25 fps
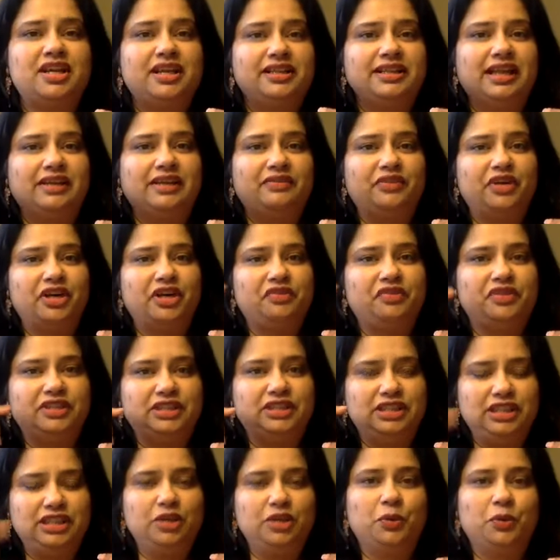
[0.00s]
that work with
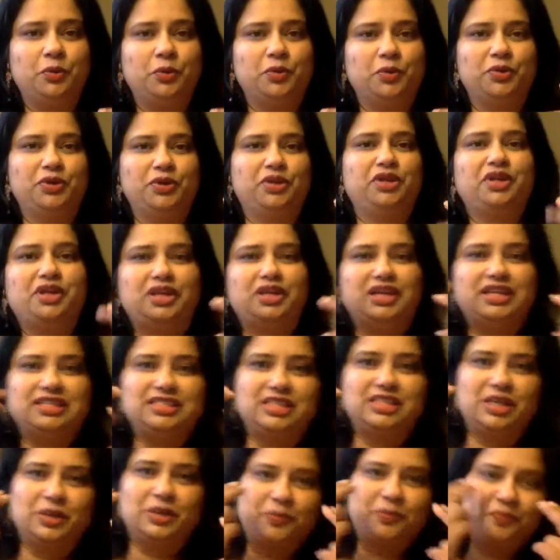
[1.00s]
you.
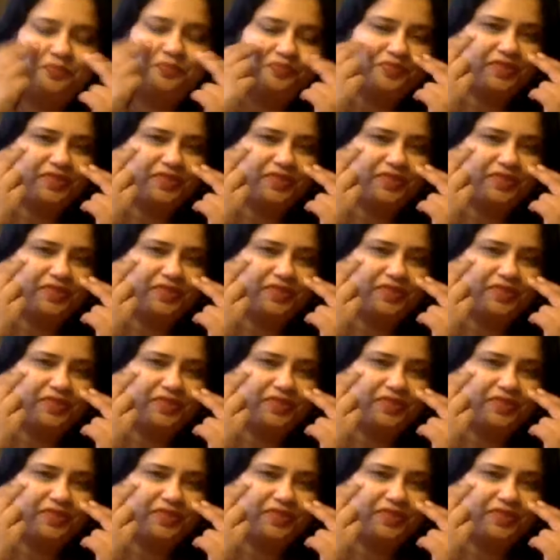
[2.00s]
So